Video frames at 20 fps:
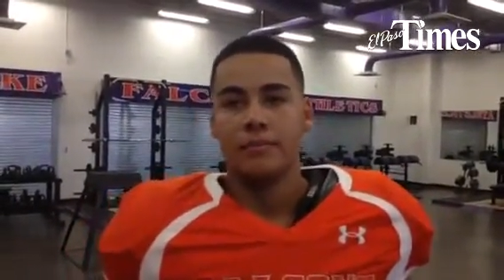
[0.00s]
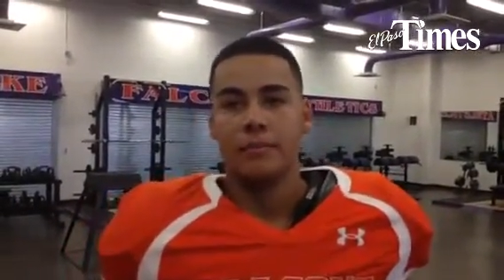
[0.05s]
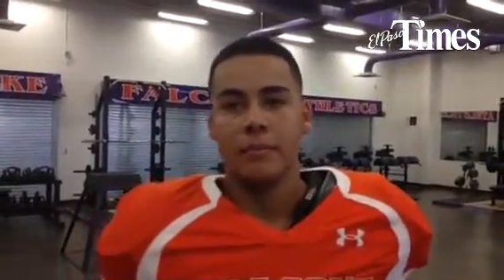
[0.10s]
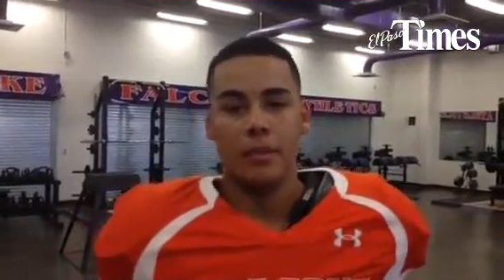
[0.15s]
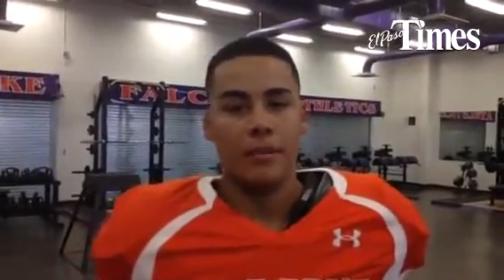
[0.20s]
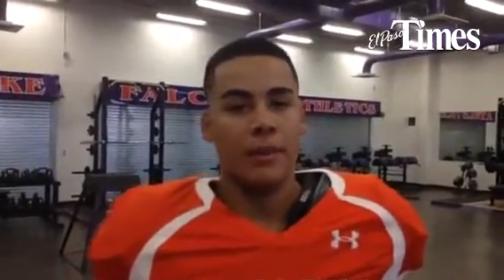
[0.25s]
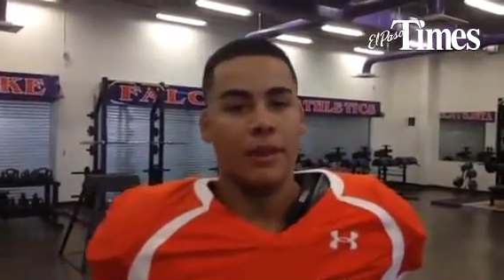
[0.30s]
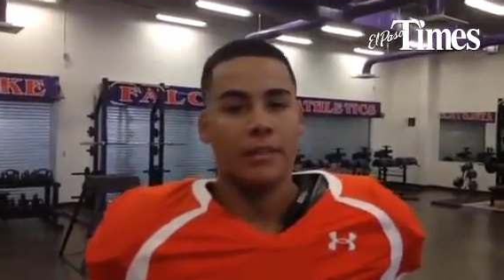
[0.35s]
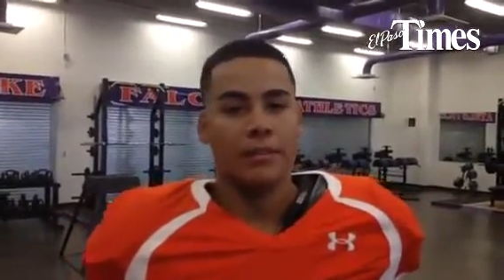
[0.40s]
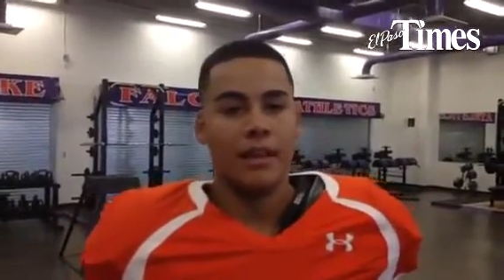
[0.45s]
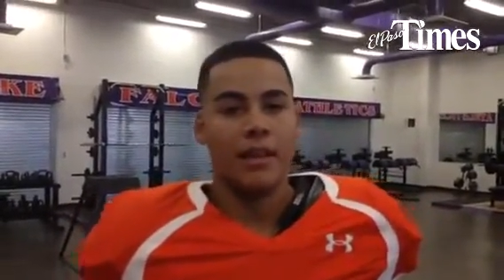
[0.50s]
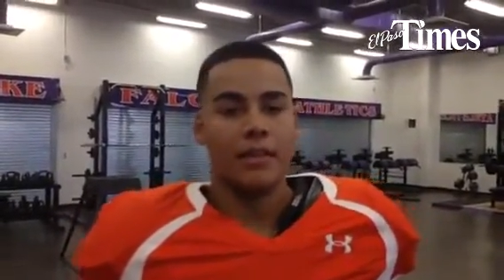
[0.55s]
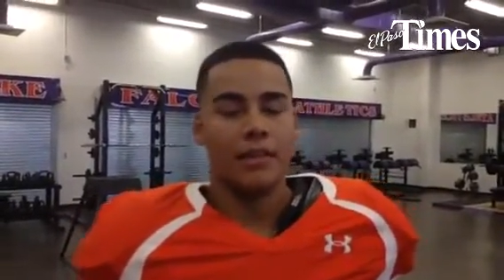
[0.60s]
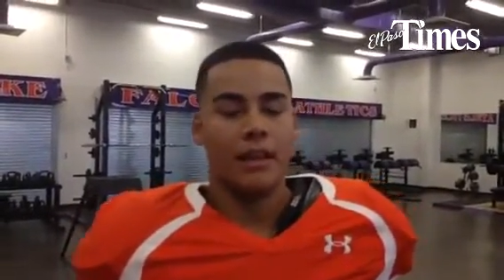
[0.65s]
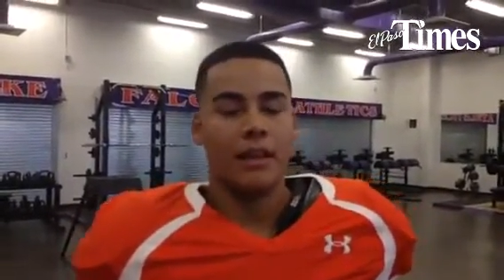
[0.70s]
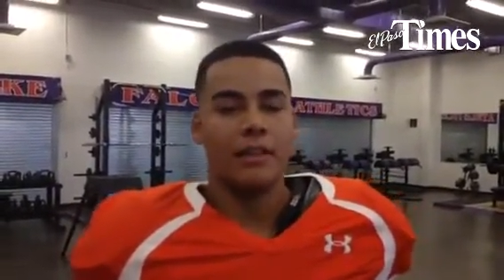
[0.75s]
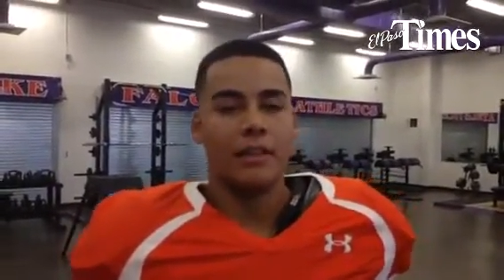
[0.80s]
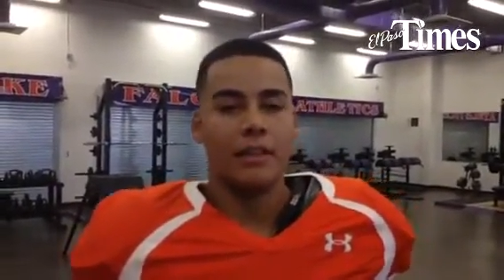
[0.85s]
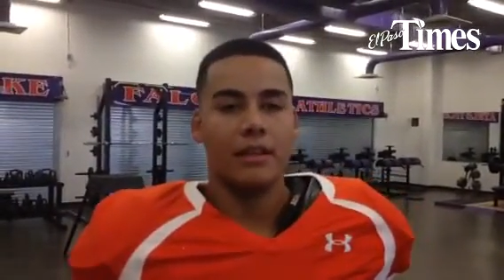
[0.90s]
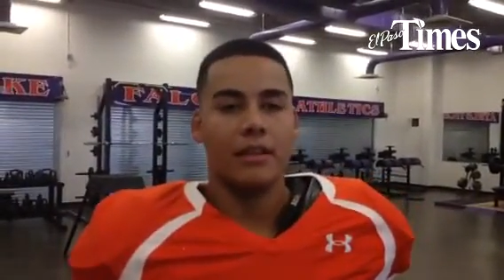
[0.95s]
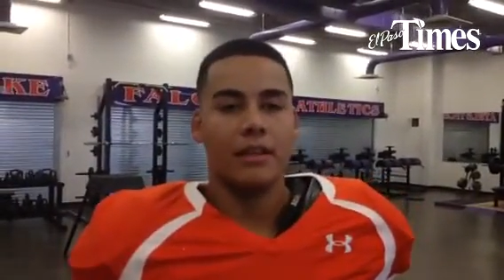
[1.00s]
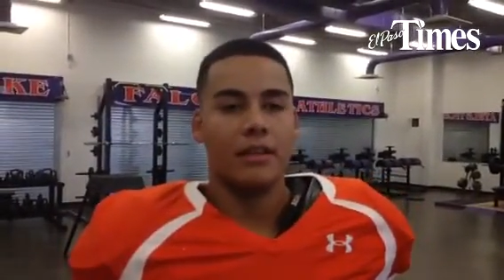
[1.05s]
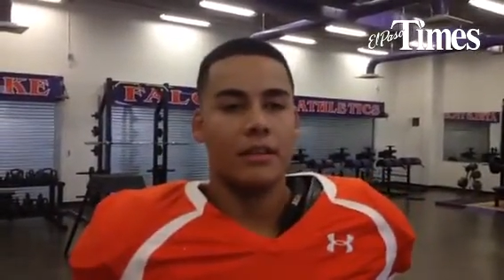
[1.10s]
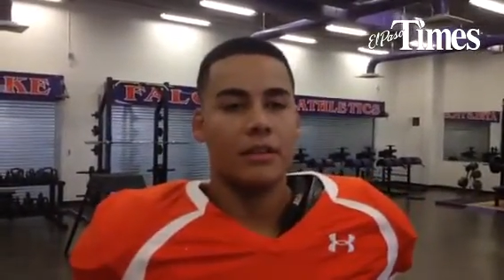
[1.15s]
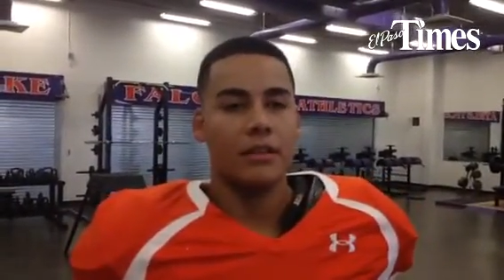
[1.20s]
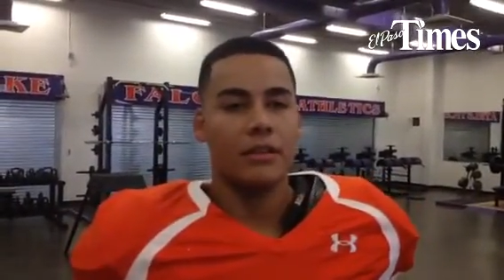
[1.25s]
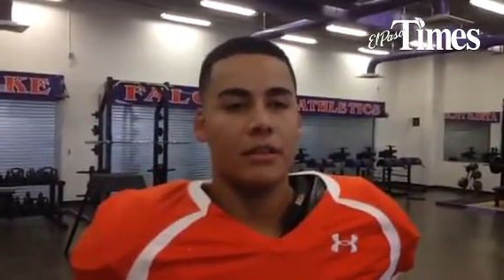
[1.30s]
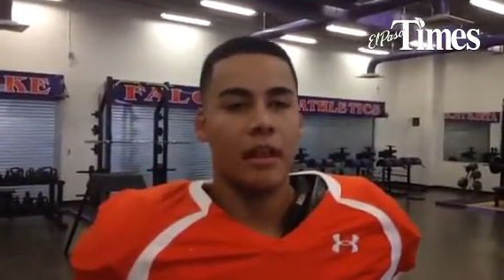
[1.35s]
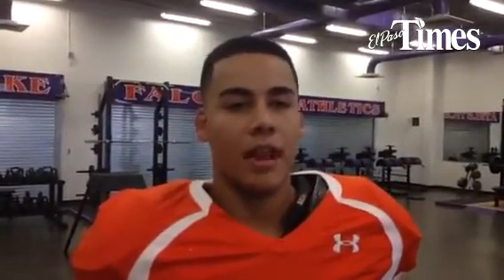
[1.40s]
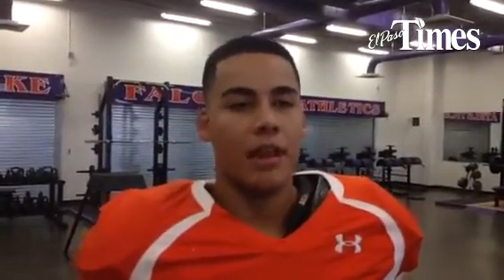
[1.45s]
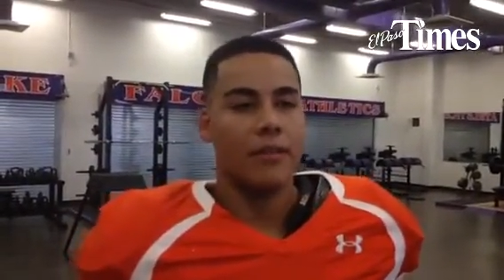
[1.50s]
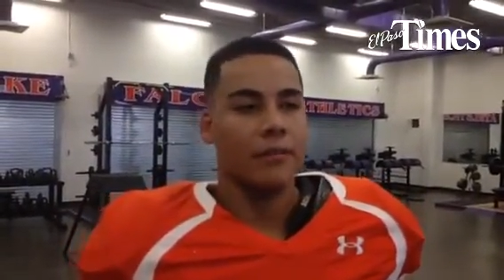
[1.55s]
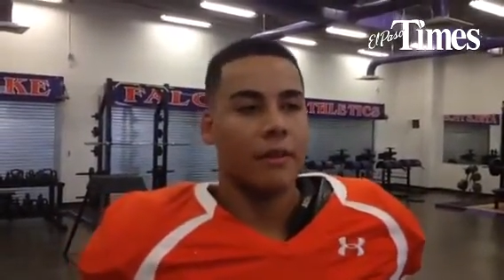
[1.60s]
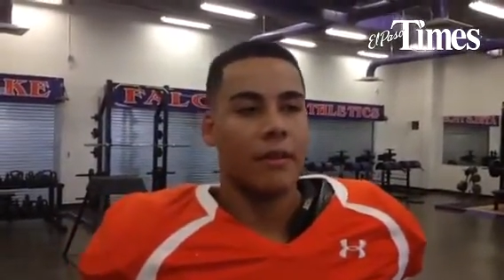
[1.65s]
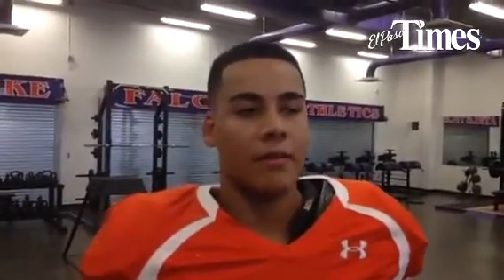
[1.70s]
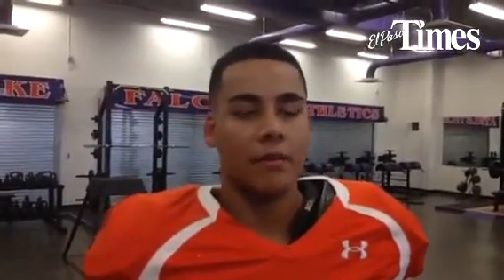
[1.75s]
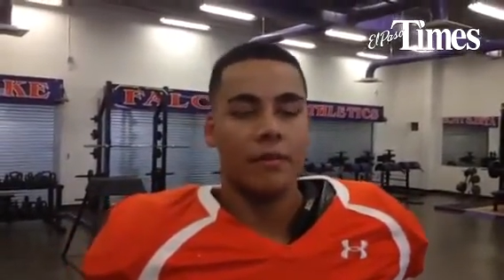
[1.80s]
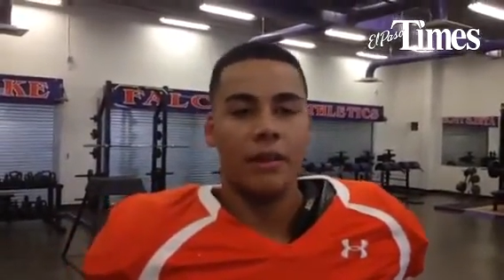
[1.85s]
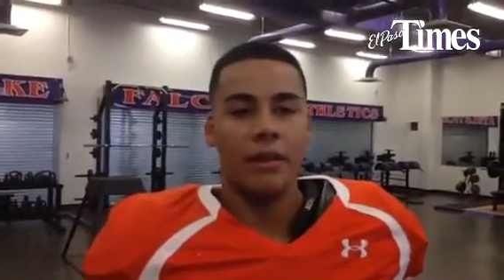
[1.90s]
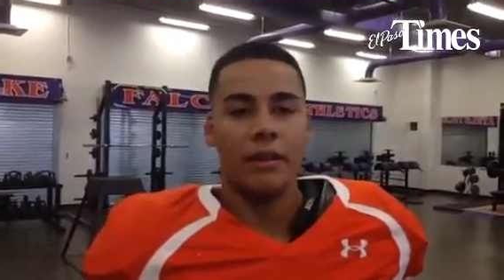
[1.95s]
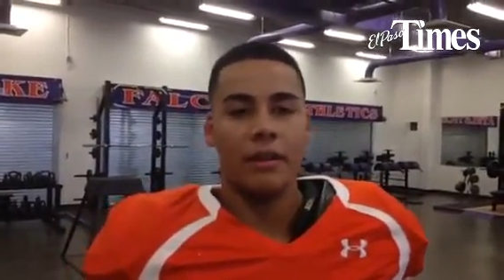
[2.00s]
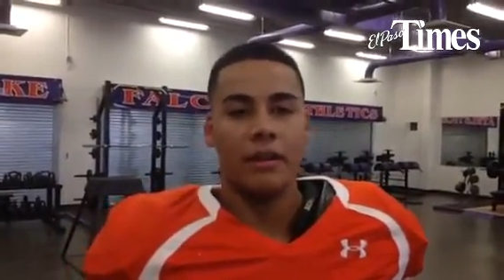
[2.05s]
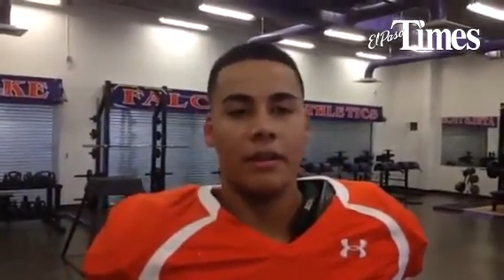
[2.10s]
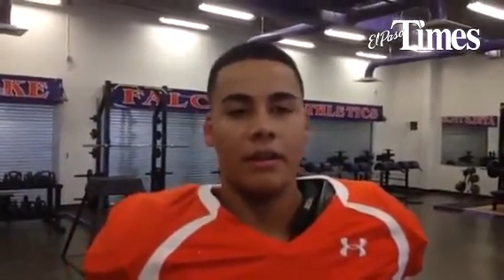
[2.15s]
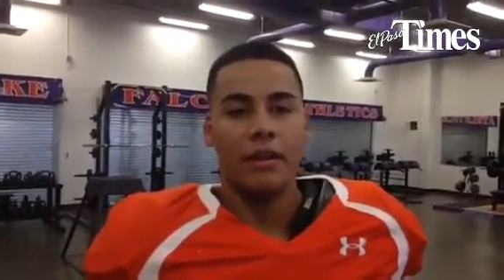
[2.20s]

the best athlete I think I've ever been